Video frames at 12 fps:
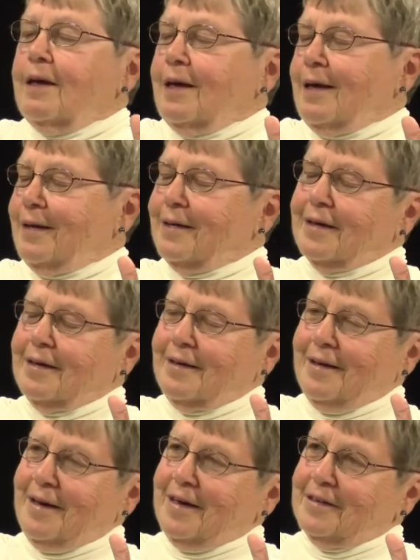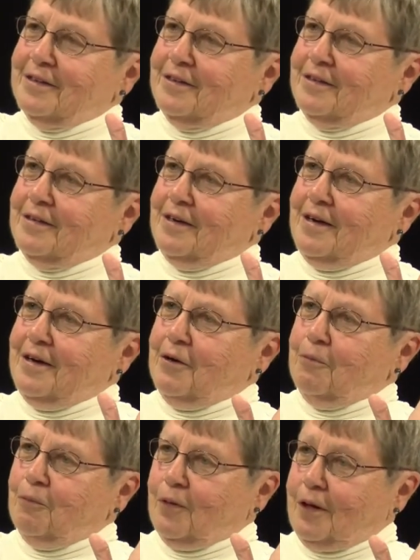and it has,
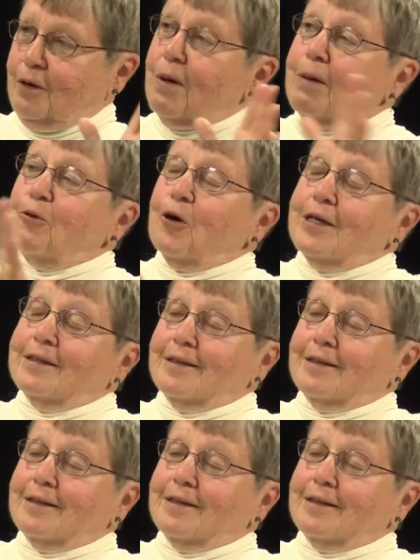uh, commemorates